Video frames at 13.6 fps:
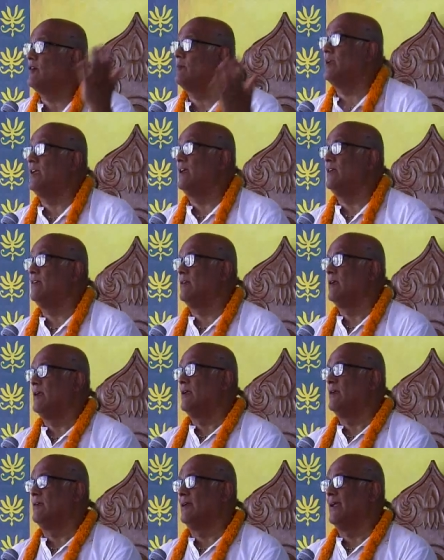them he in,
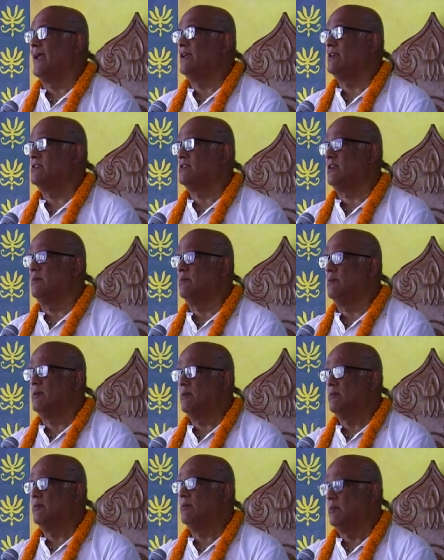engaged
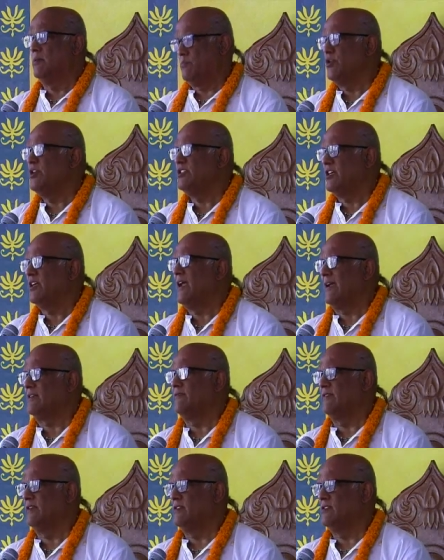in the preaching
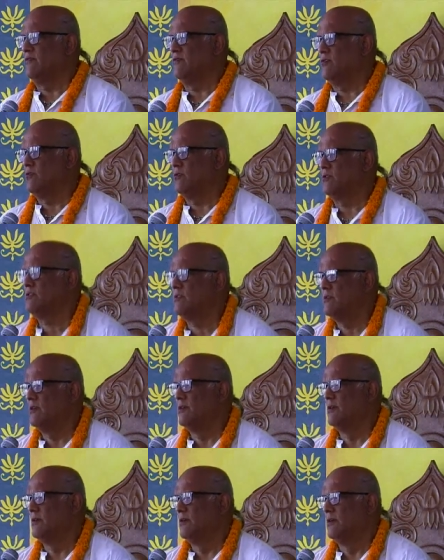activities, of course,
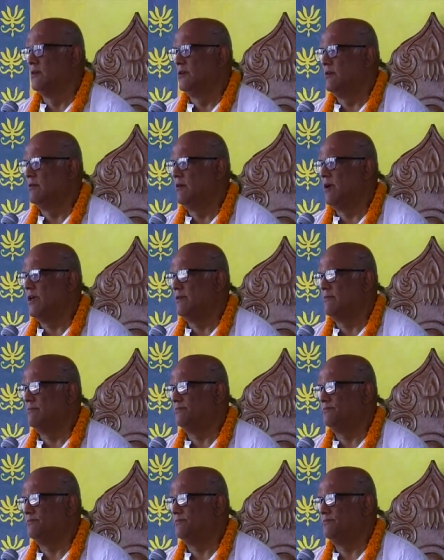right?